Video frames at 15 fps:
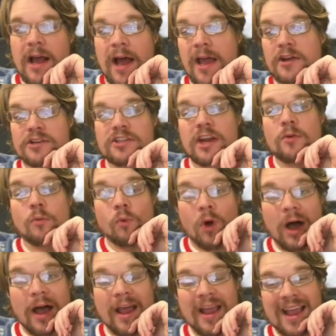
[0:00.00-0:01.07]
I understand
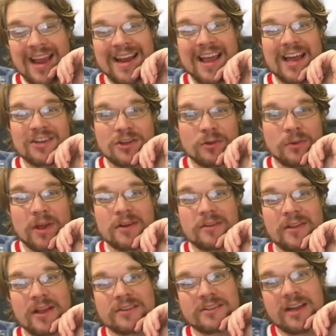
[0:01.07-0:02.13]
why it got to three hundred
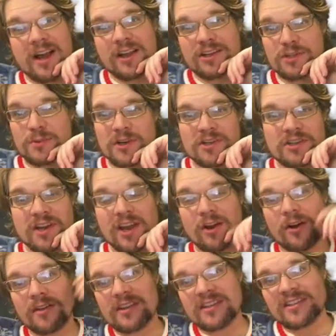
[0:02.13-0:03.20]
thousand dollars because you got
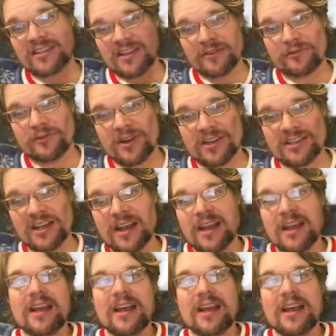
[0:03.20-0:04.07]
all these different